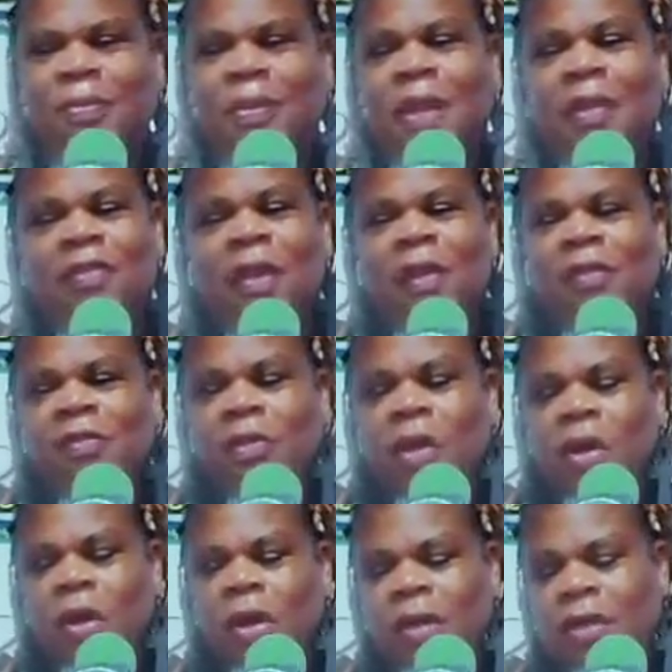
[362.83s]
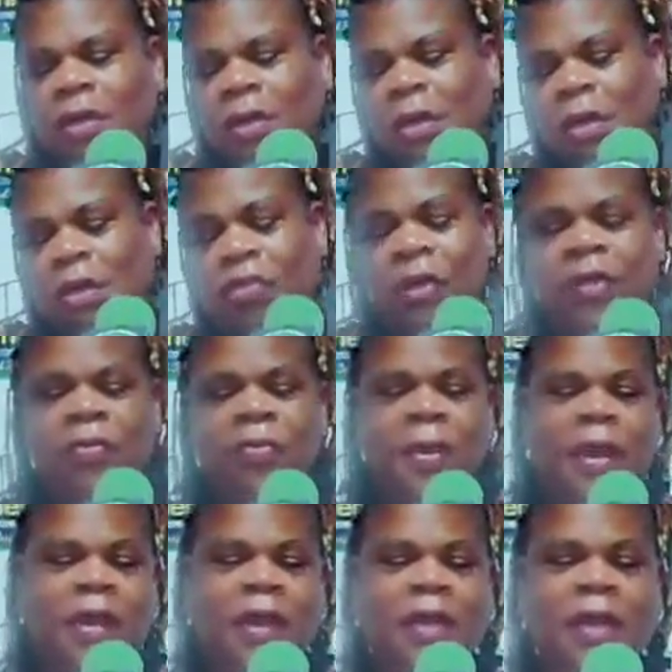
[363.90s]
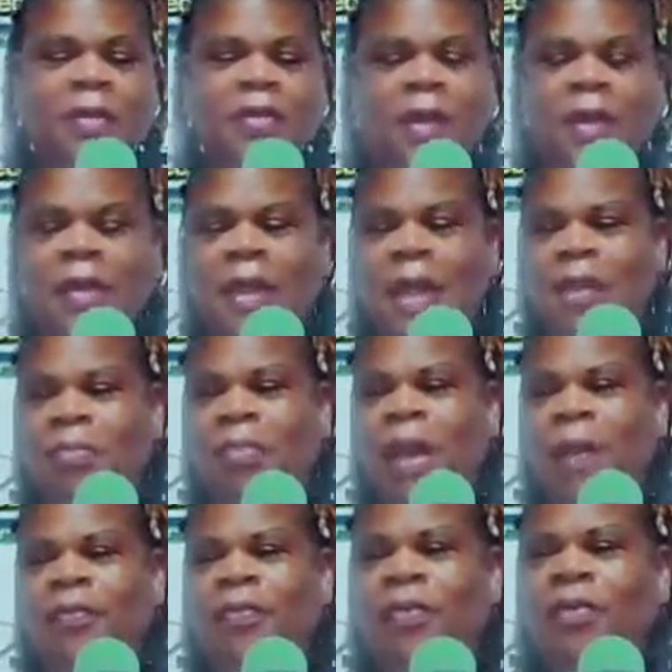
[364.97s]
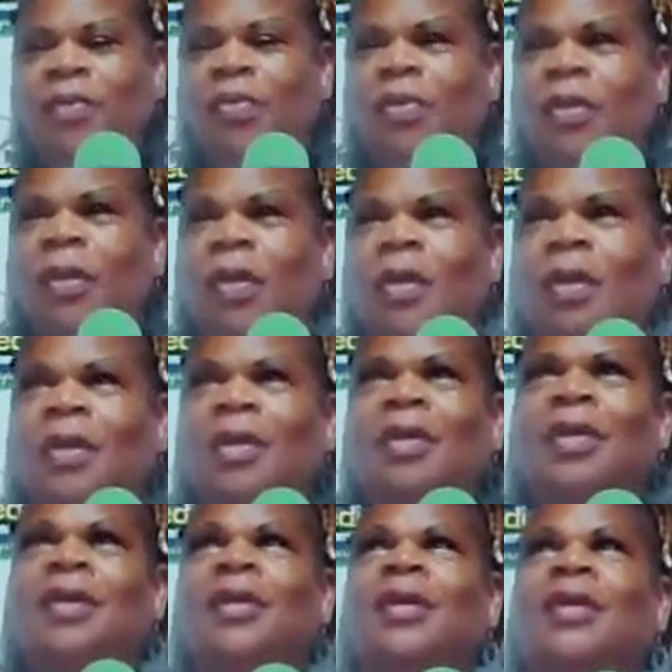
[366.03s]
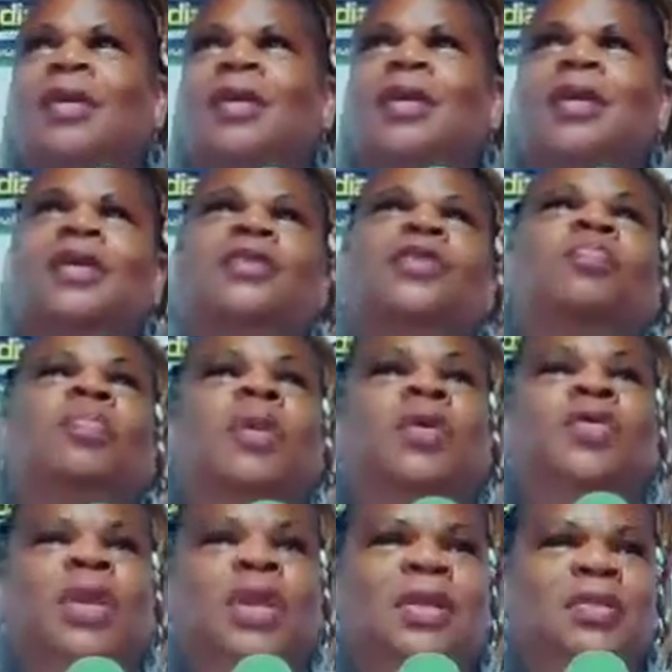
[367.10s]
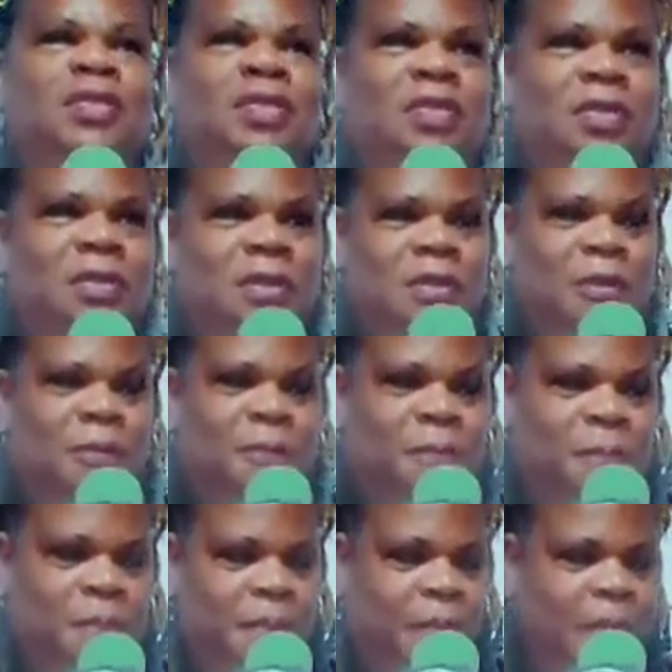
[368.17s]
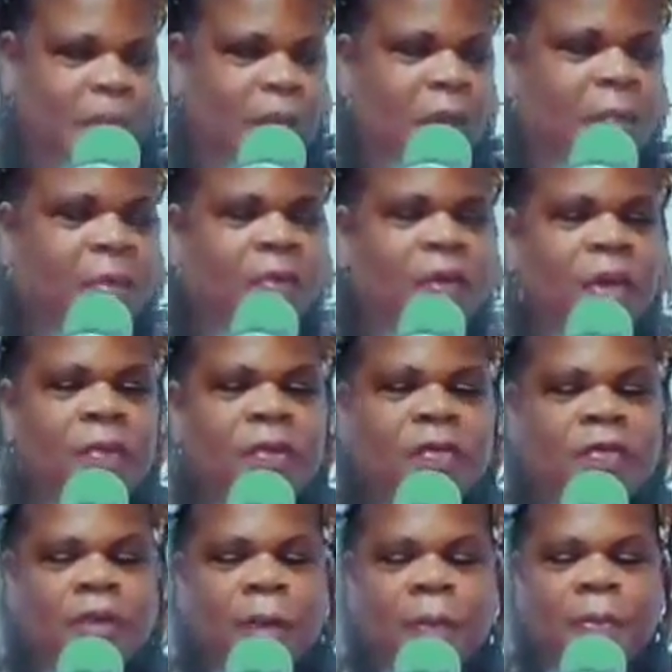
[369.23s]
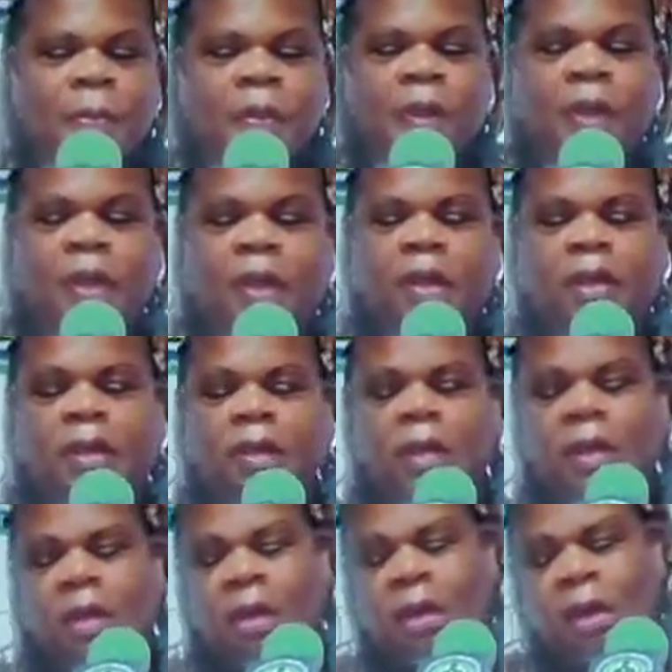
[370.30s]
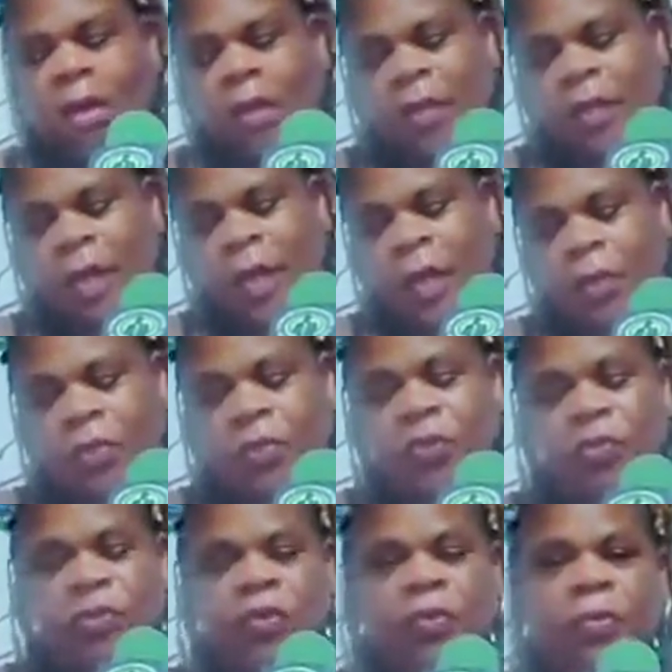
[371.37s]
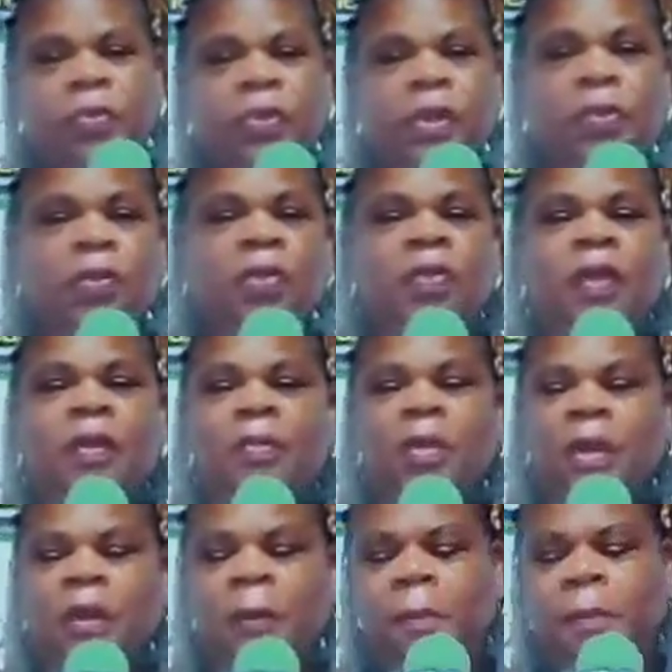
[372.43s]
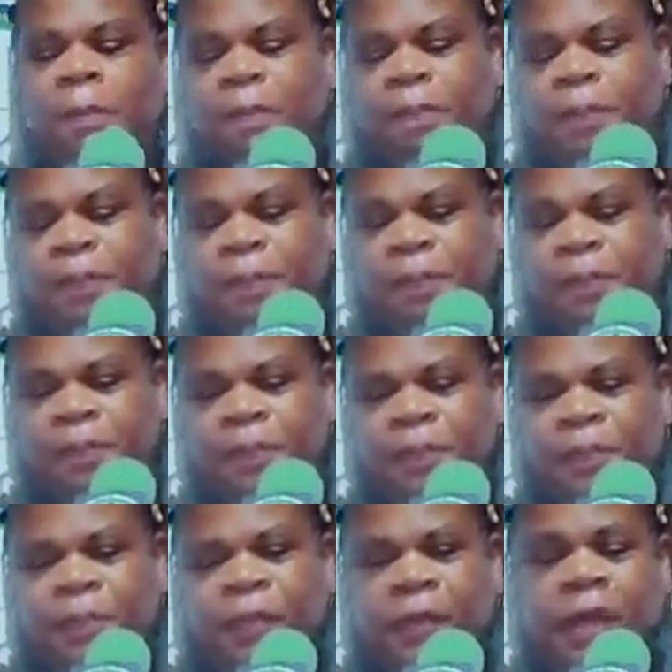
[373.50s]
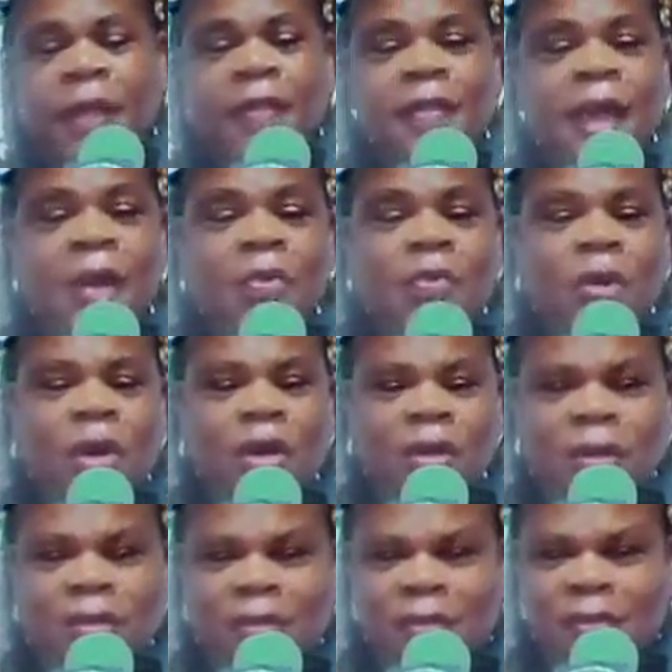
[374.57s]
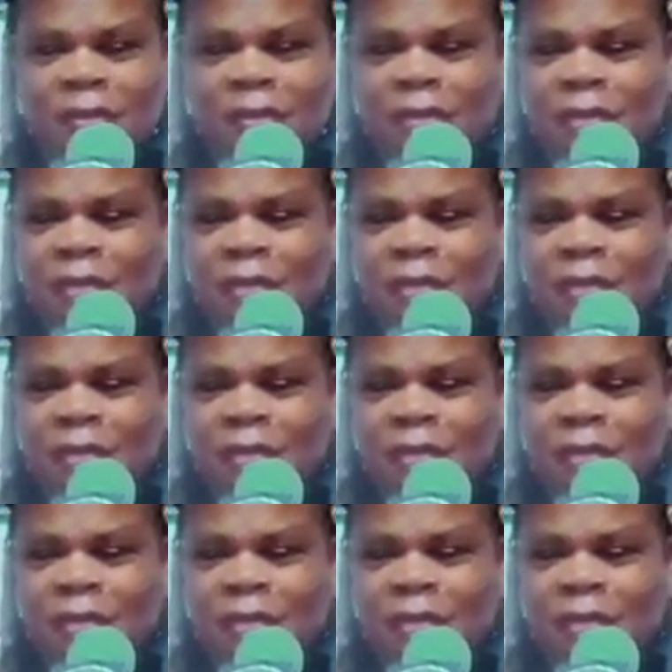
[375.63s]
as I saw it. Raised my kids in that Baptist experience. But there was something that was whispering within me. And that was,